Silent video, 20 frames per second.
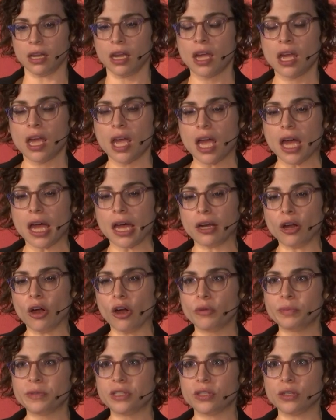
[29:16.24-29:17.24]
had
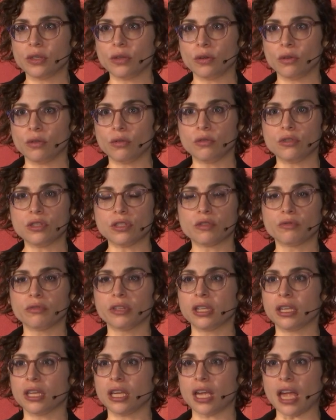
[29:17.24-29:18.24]
hoped to just
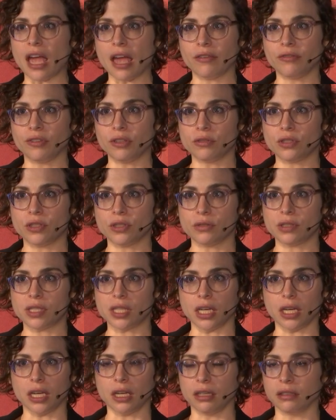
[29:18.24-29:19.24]
really have you two
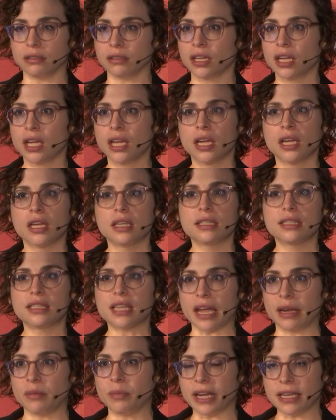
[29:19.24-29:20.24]
sitting
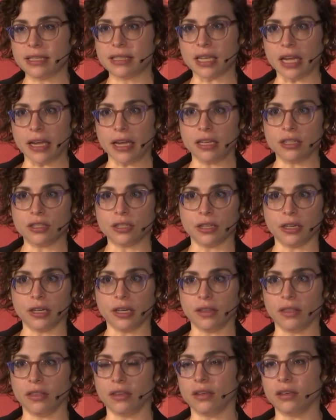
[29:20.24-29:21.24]
side by side
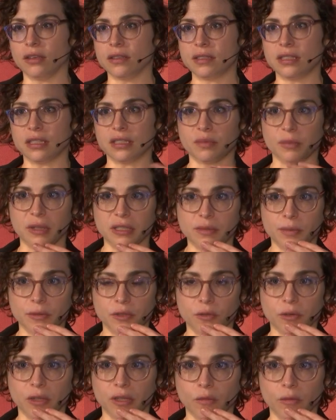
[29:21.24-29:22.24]
during the 6 months
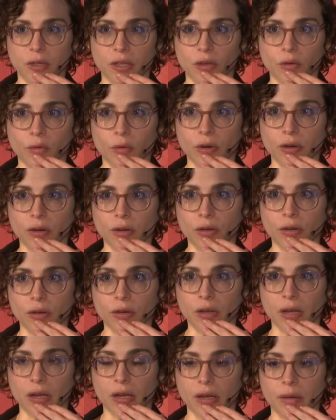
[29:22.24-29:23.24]
between when you
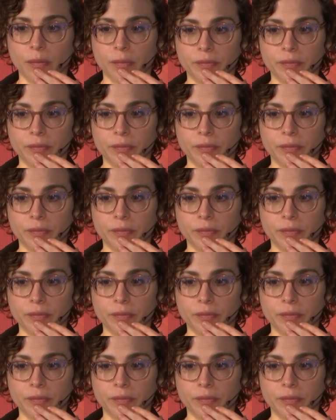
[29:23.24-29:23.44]
were